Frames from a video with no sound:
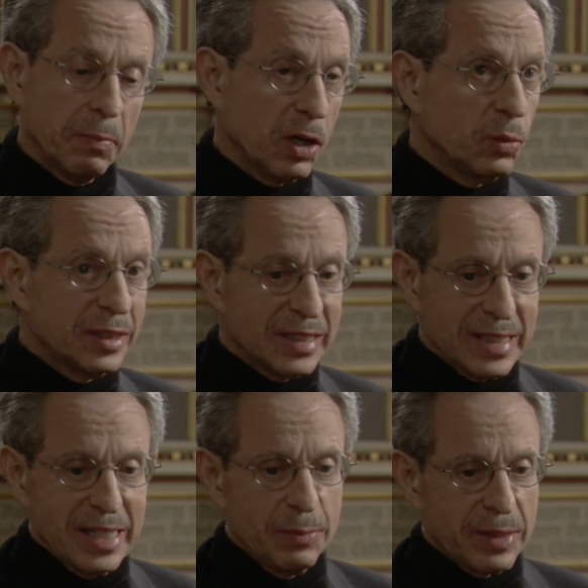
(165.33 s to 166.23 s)
But it would
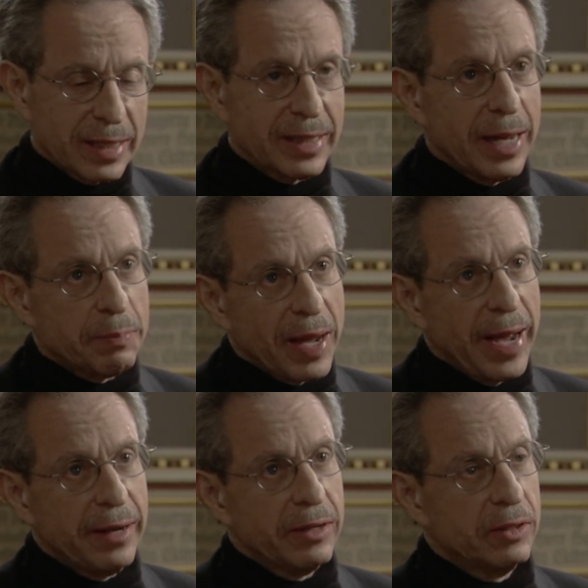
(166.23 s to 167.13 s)
seem that that
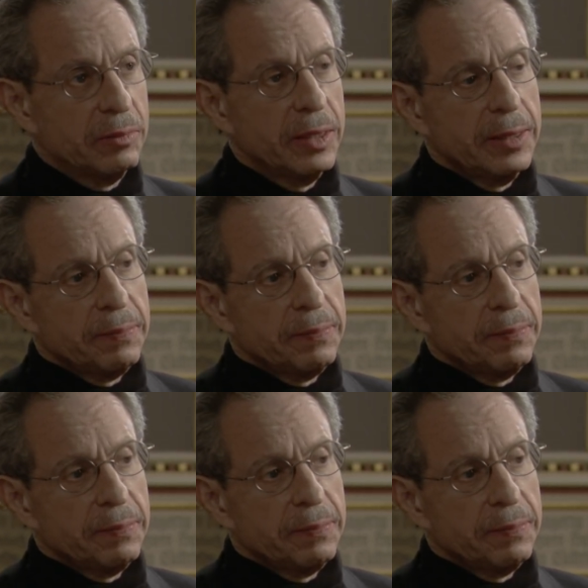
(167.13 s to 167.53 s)
pattern